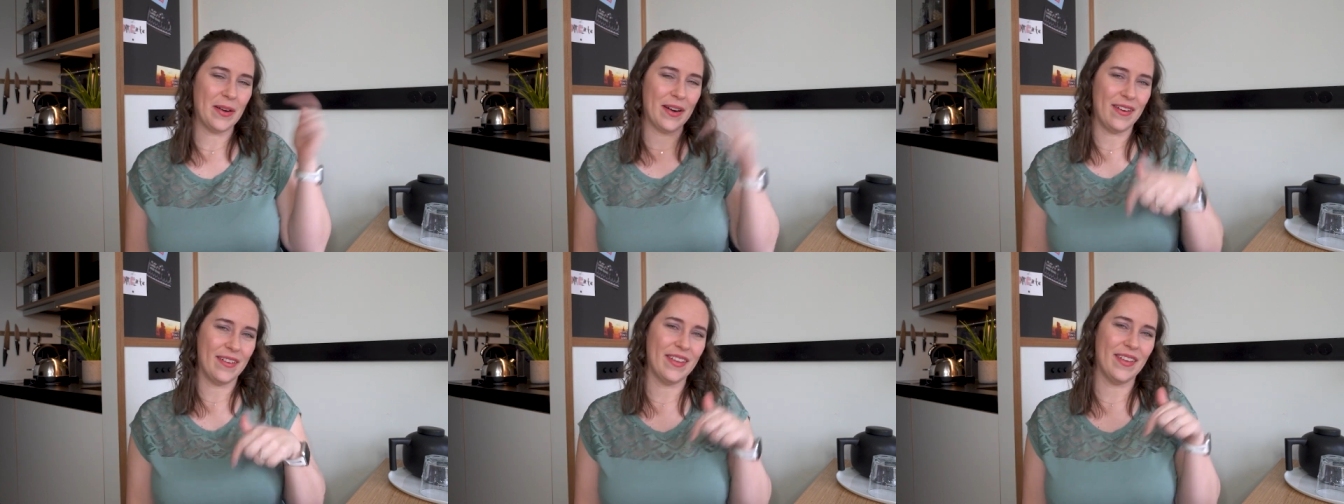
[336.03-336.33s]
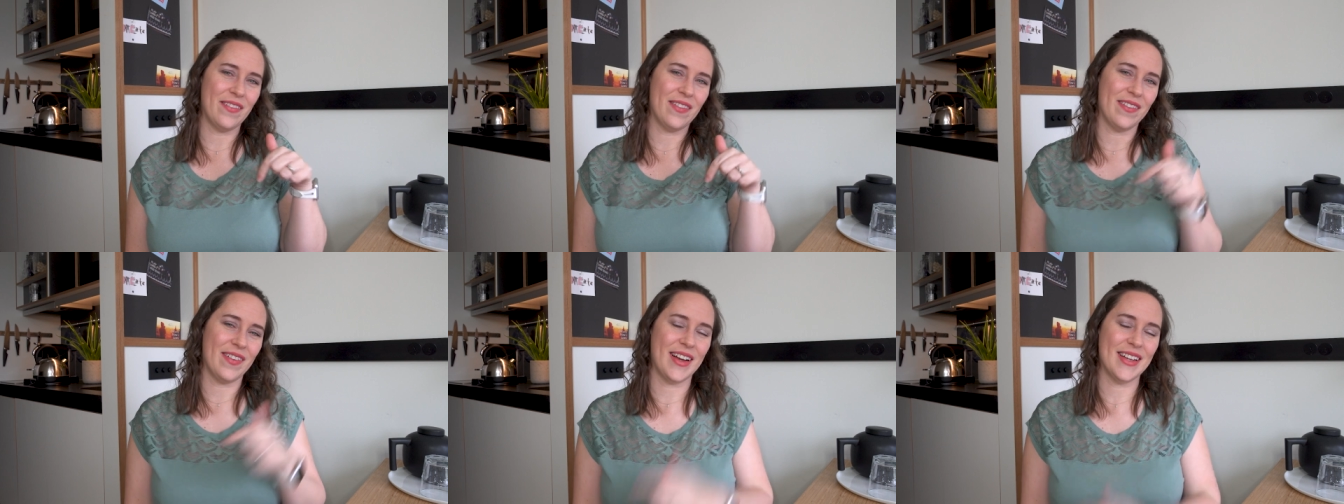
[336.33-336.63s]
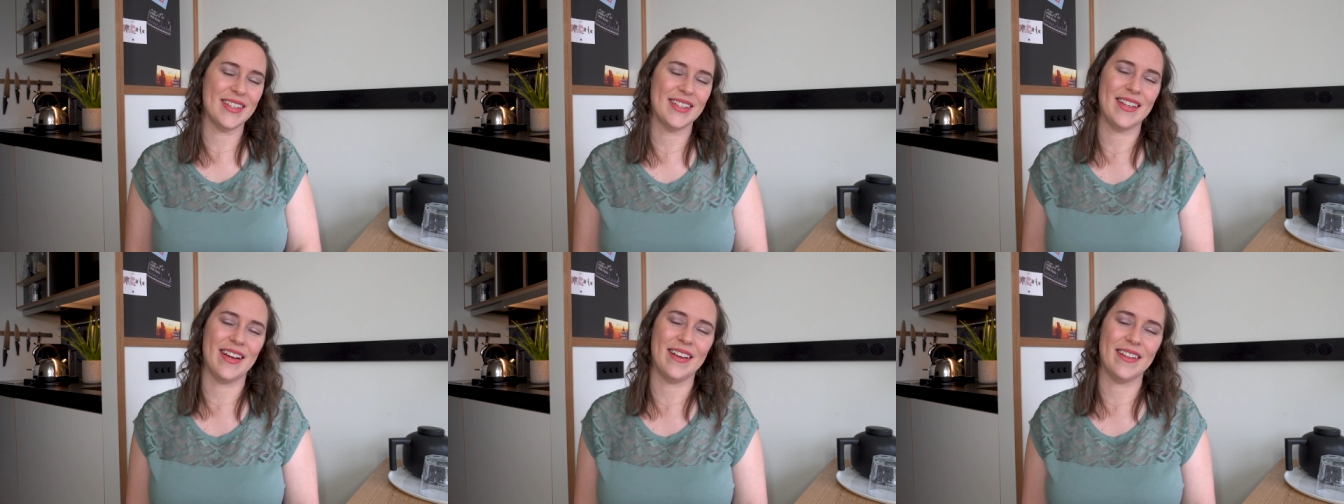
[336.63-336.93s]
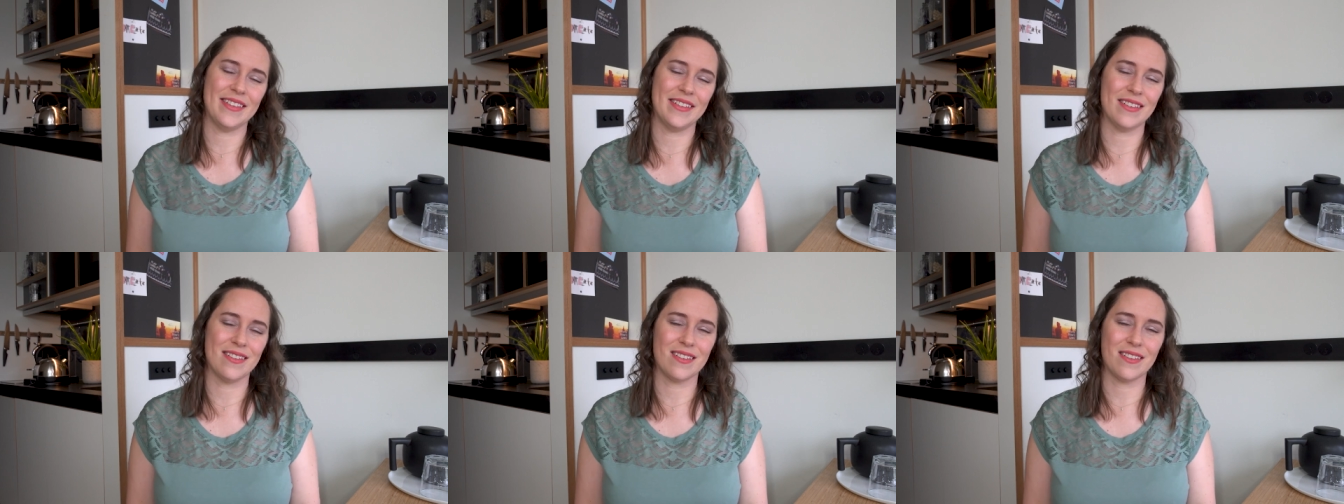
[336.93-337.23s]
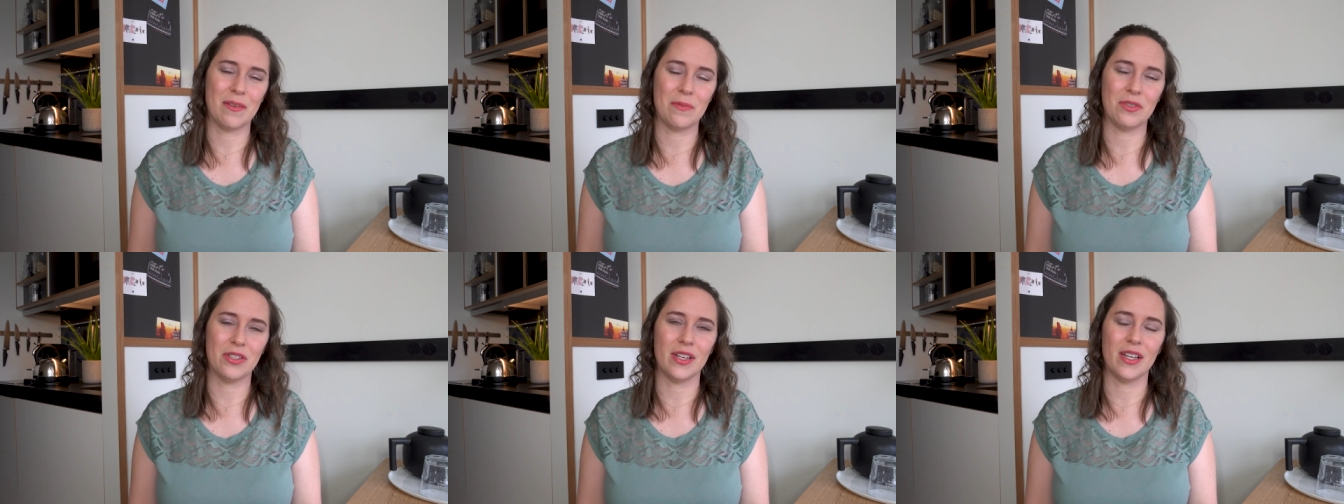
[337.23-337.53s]
but I'll leave the rest down in the
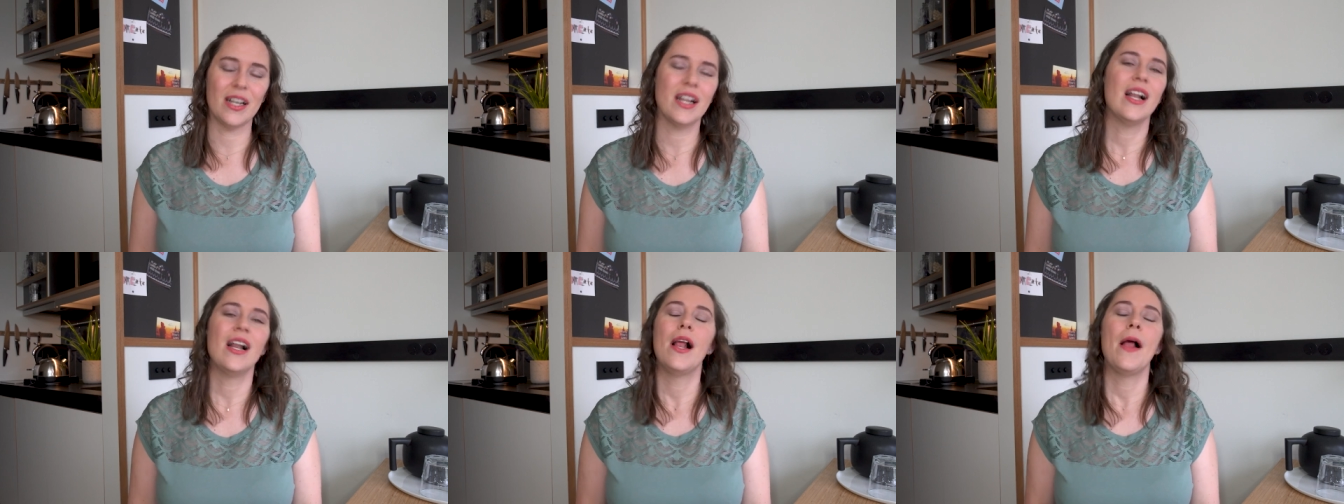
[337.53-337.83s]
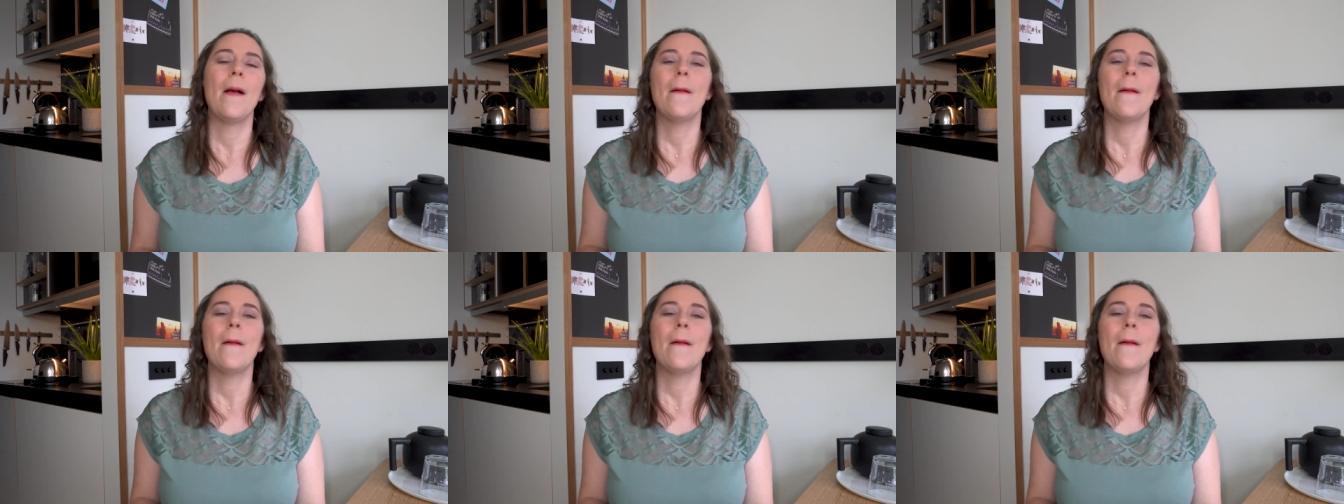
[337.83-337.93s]
description.